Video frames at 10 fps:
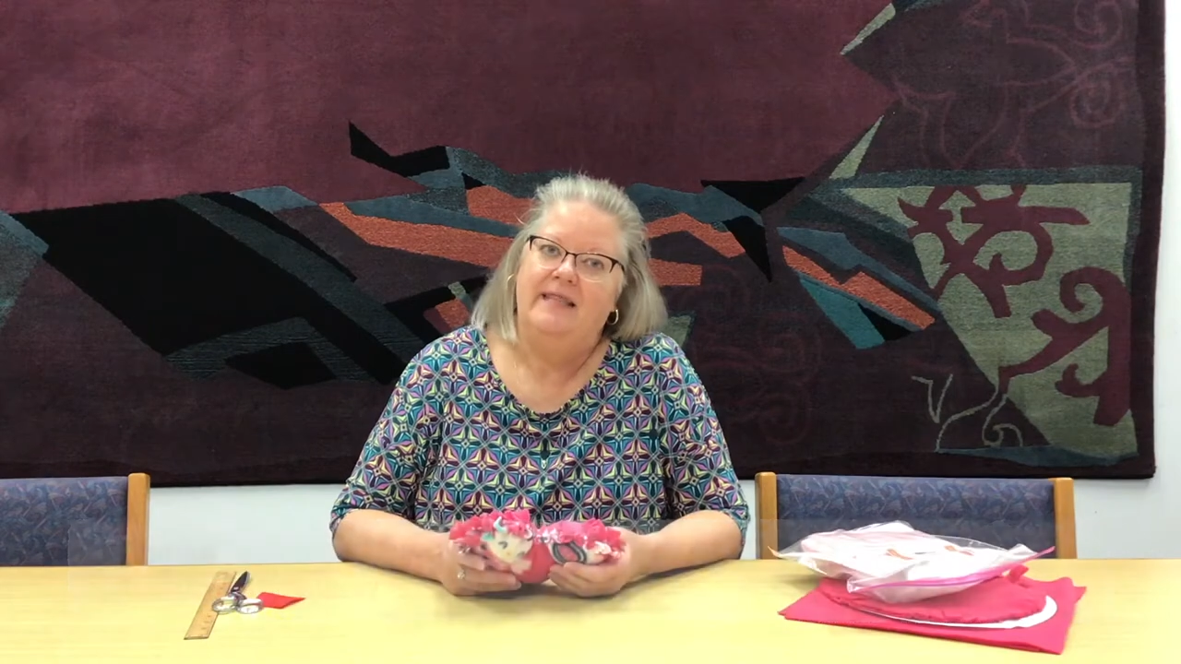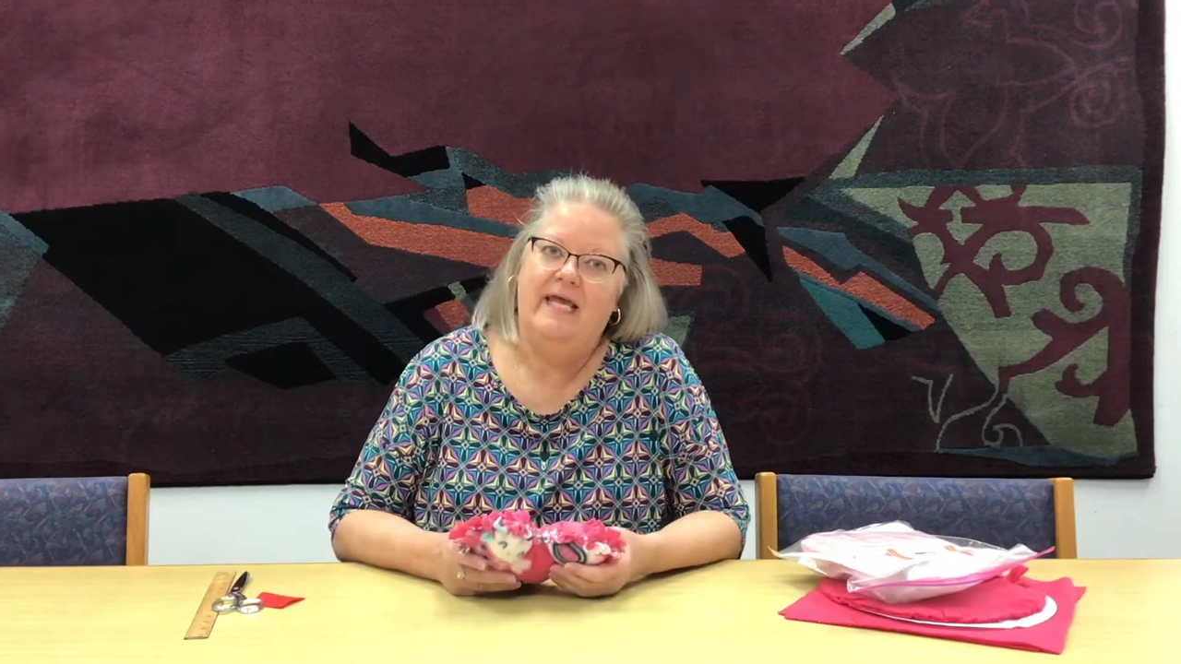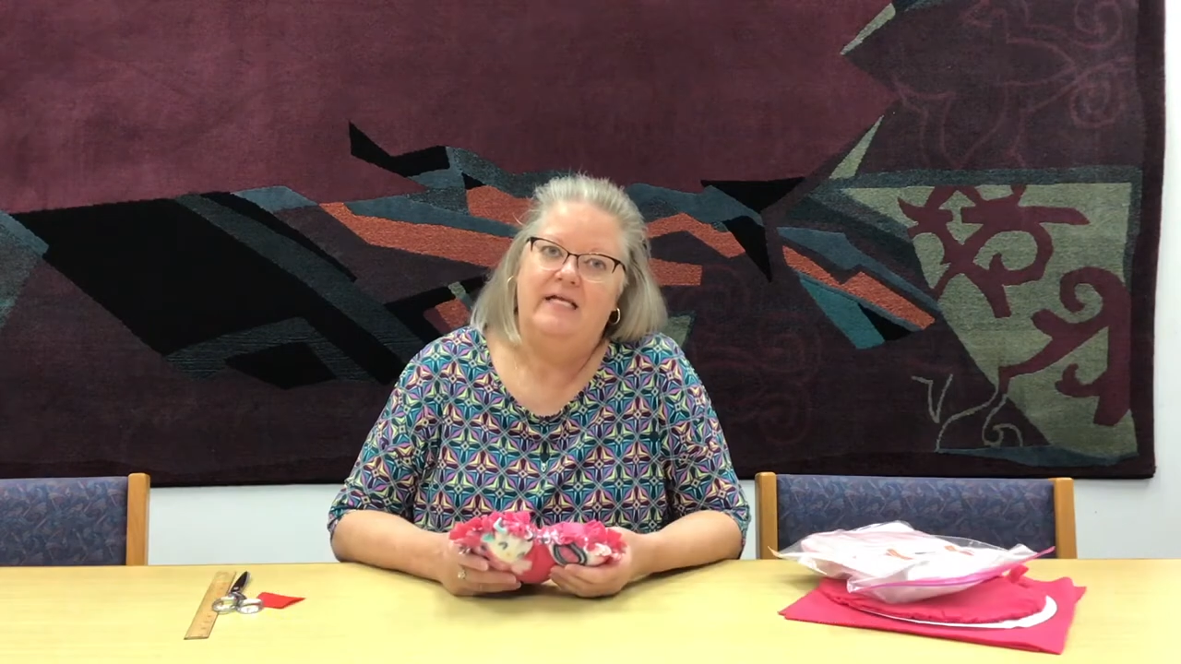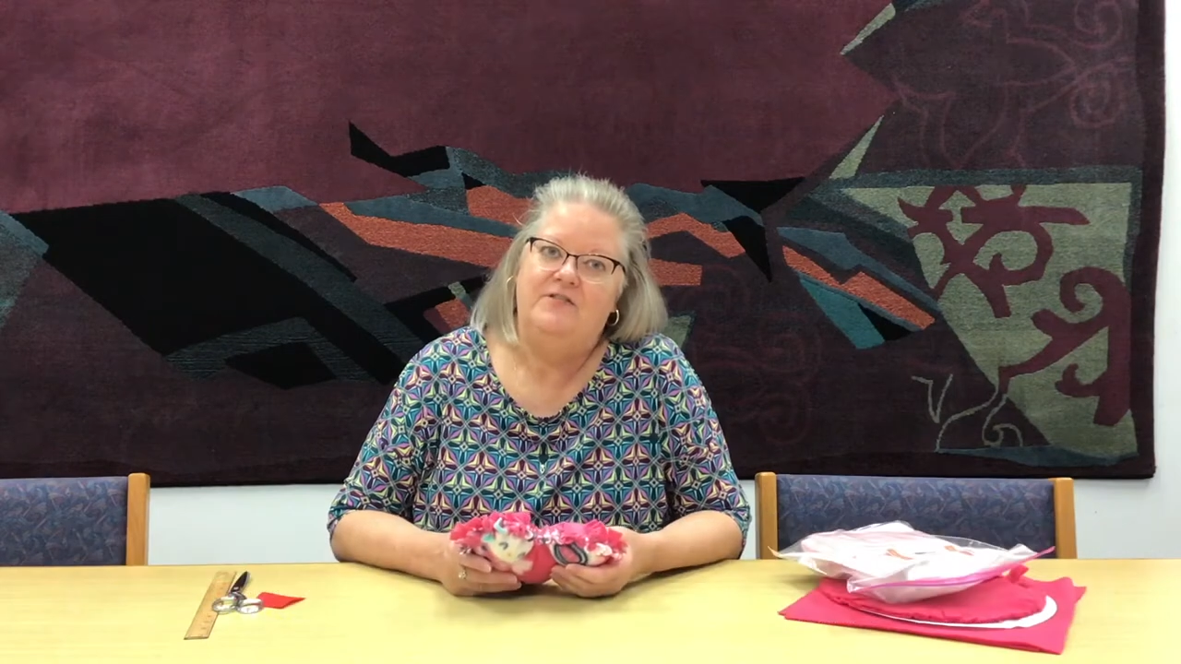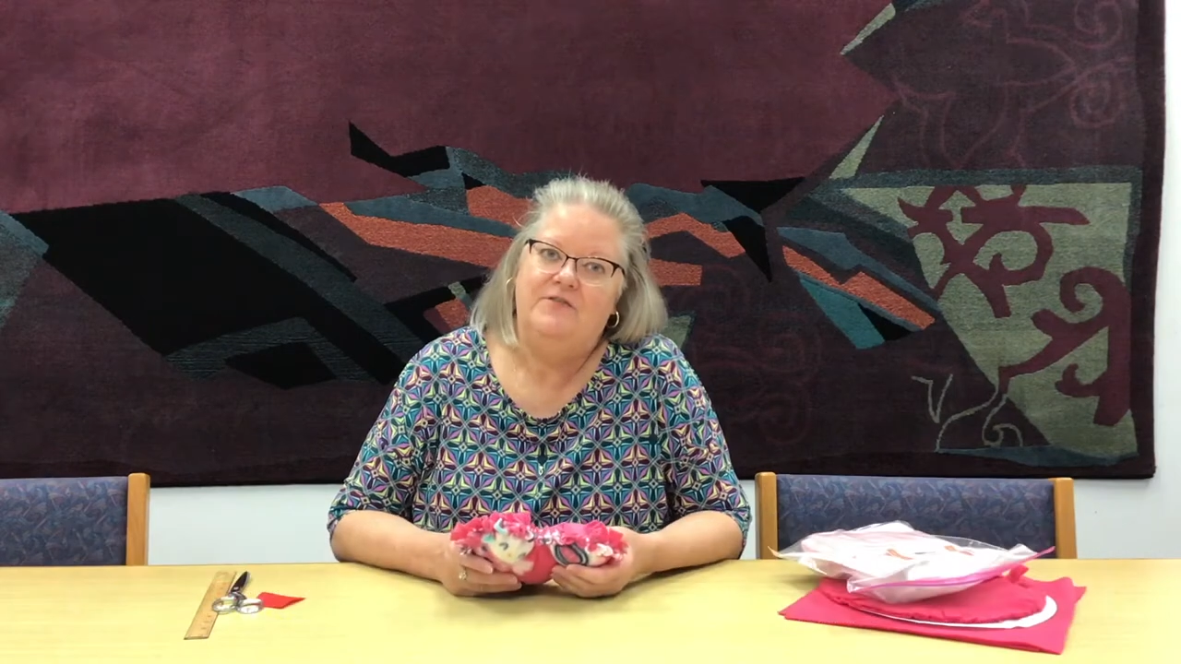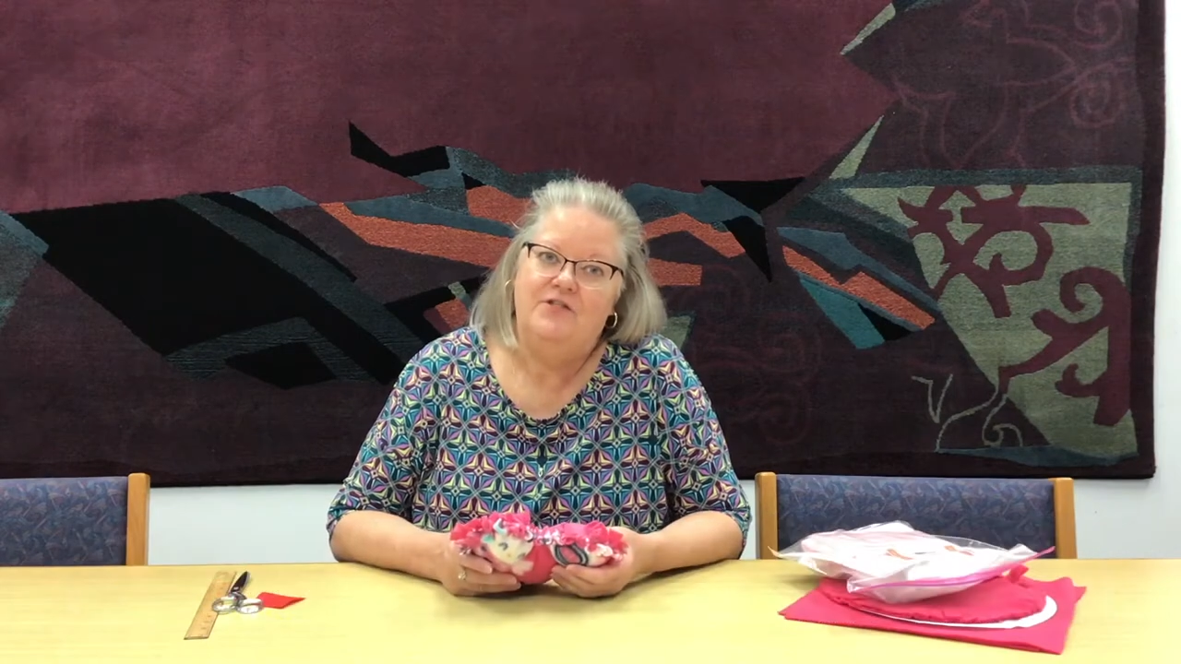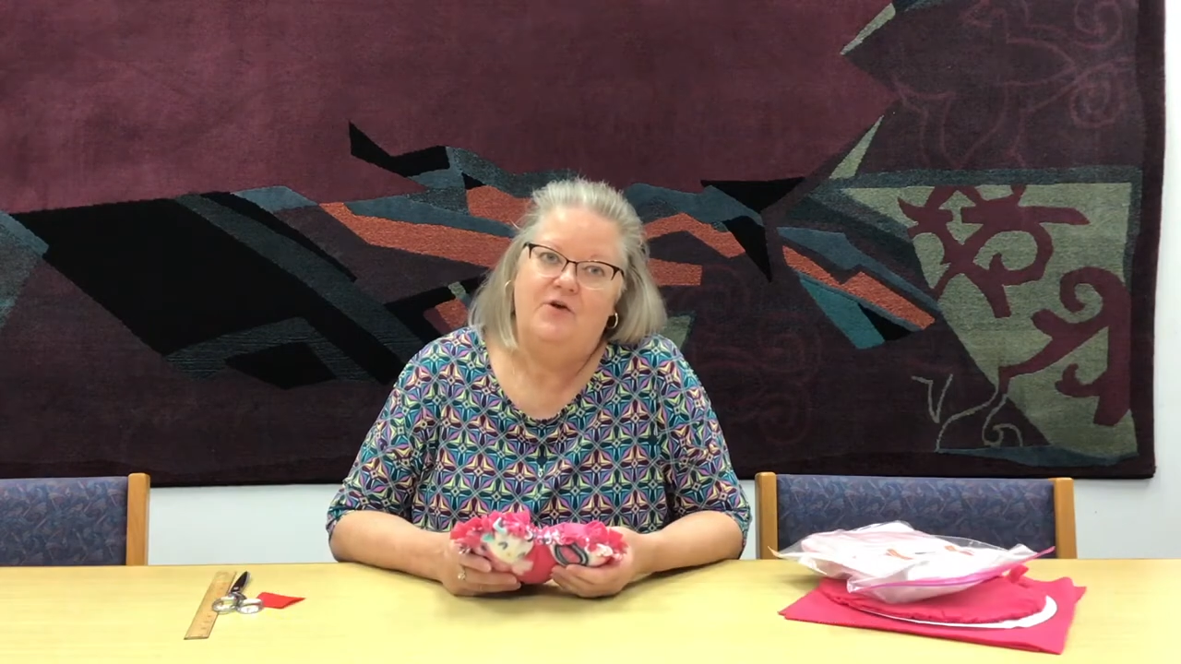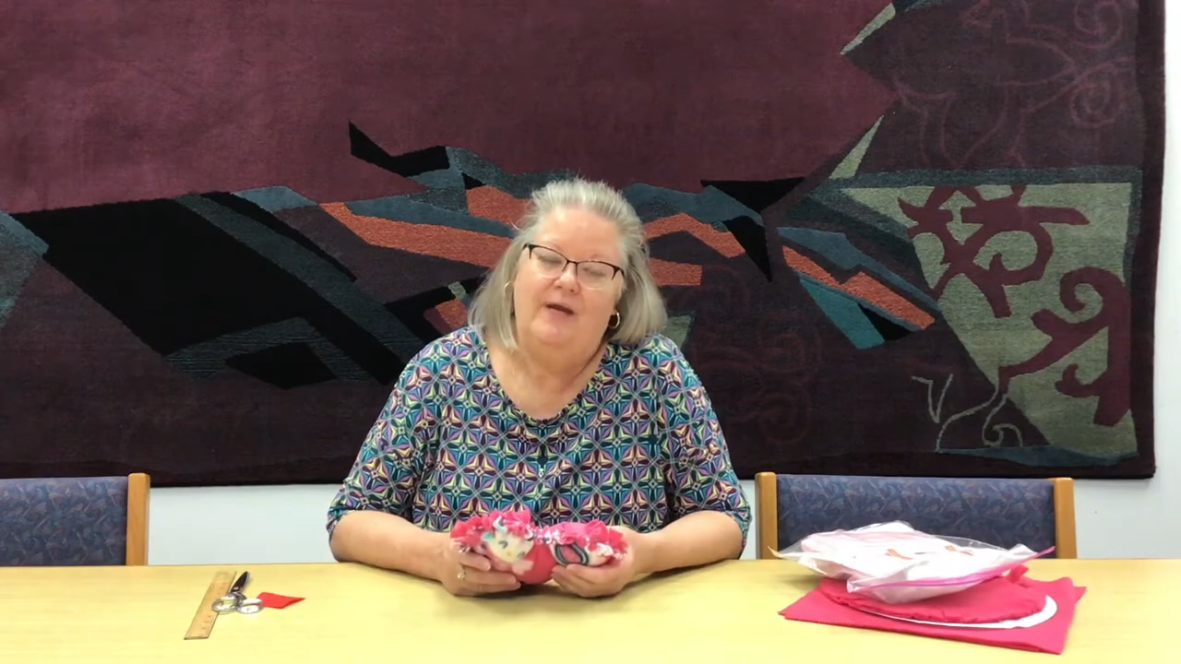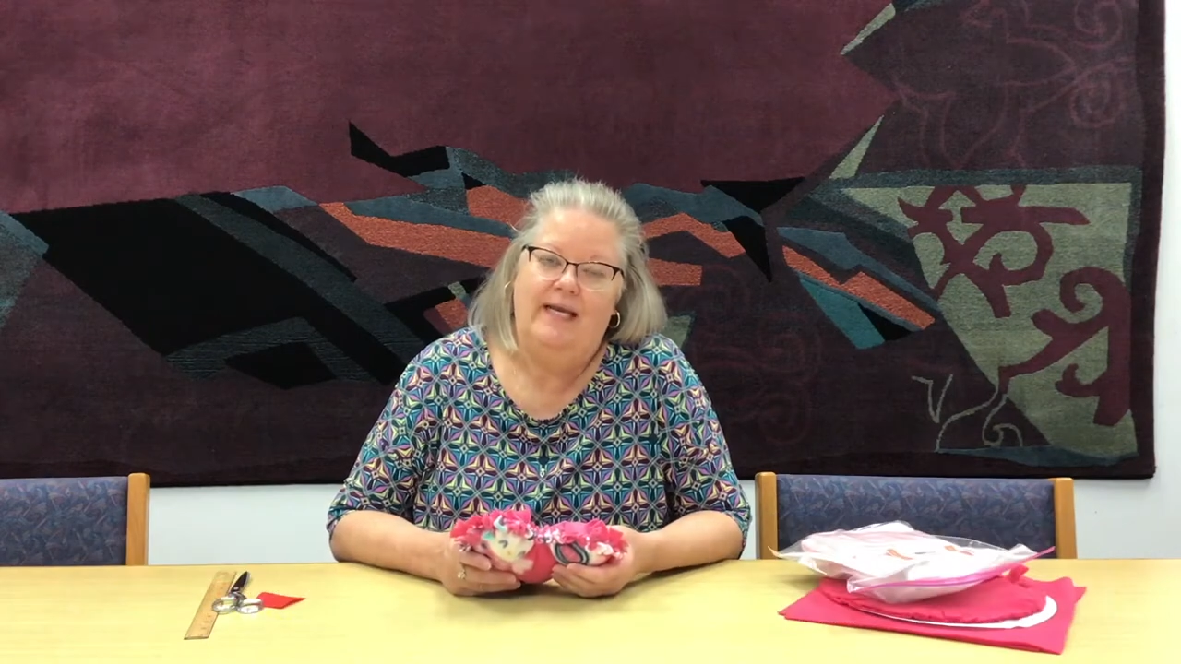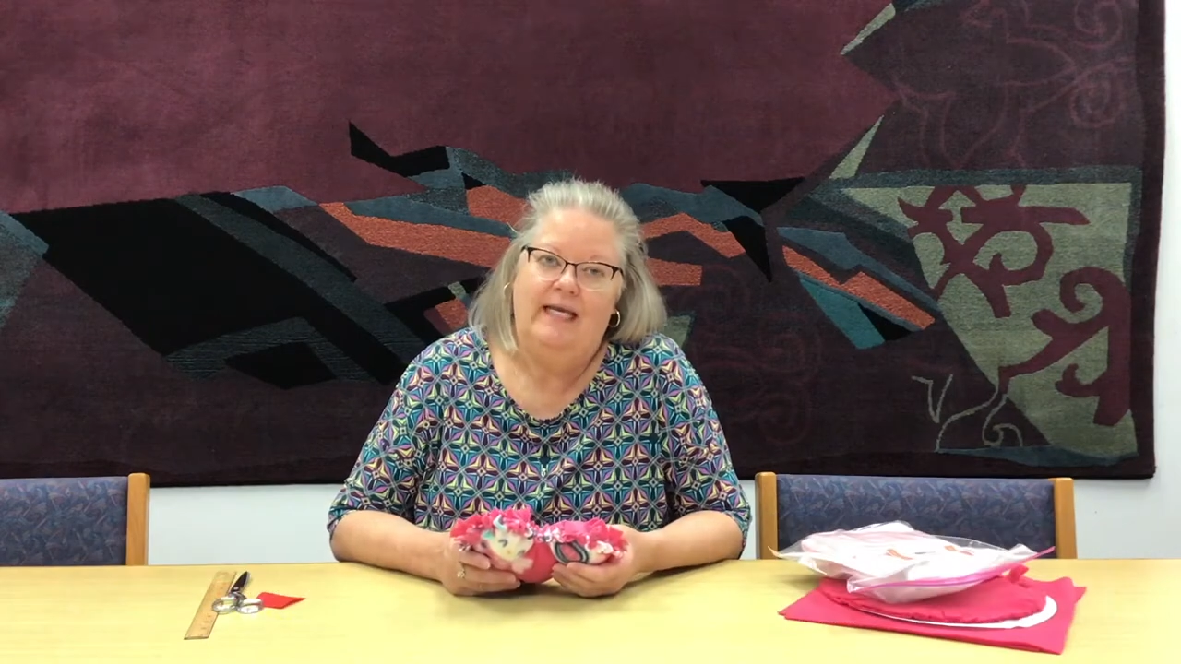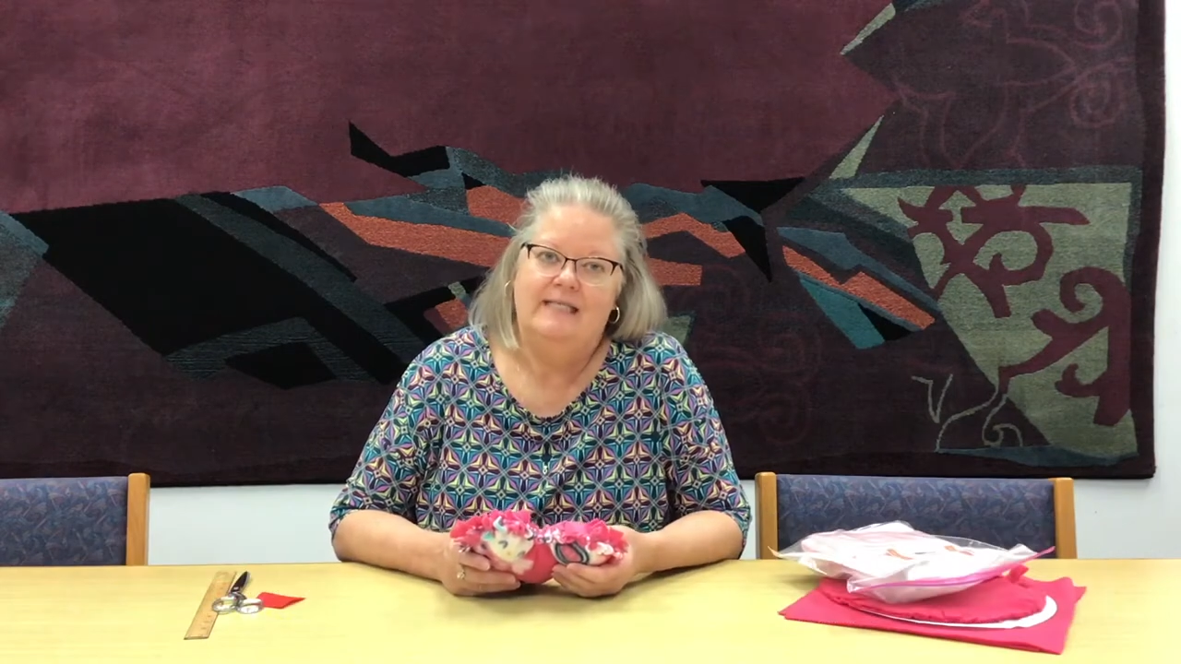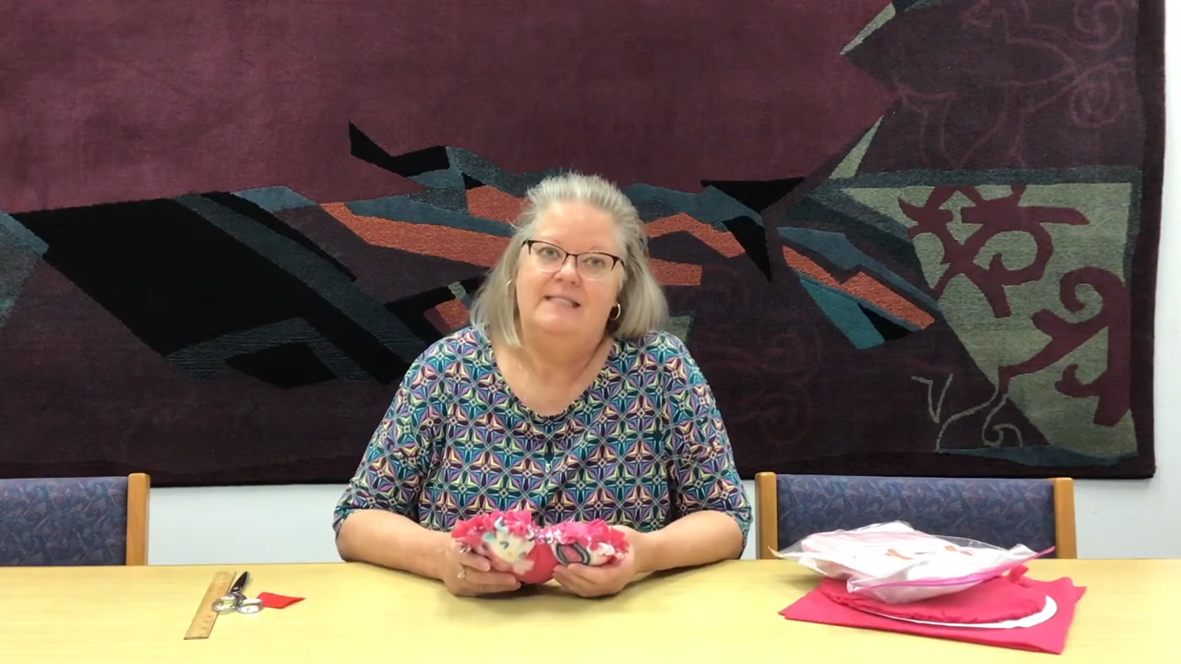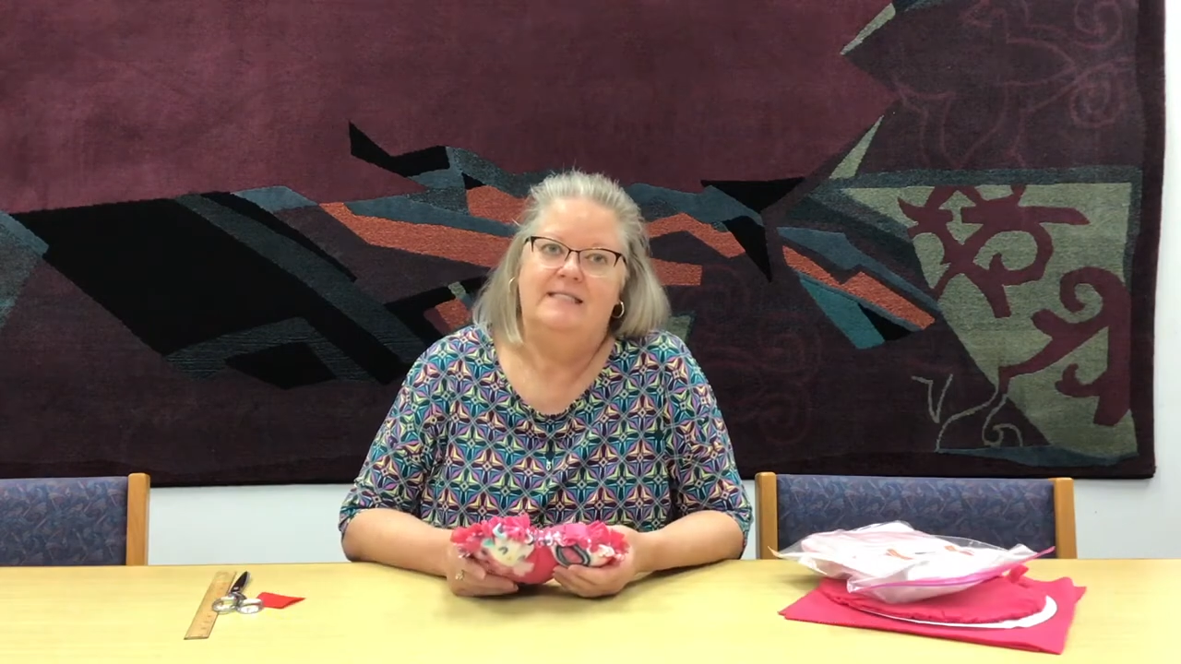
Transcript: Thanks for joining us